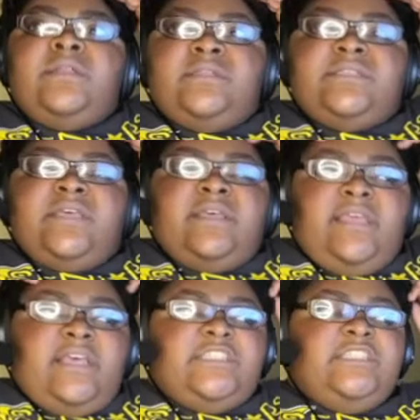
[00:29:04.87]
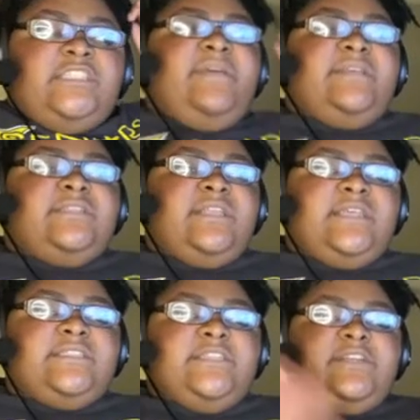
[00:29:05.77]
So yeah, she's basically
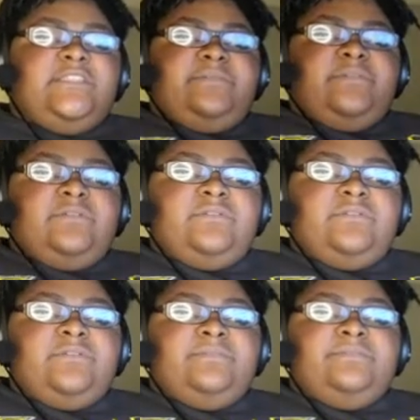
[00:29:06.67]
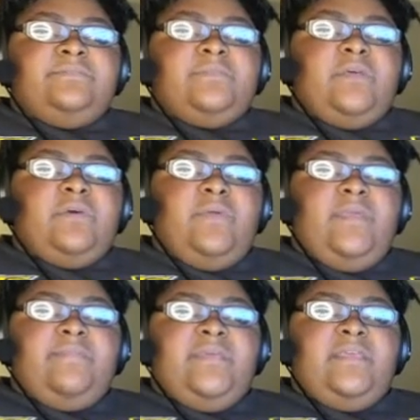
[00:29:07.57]
that stereotypical
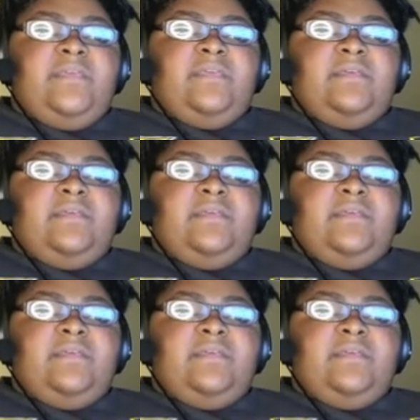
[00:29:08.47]
queen bee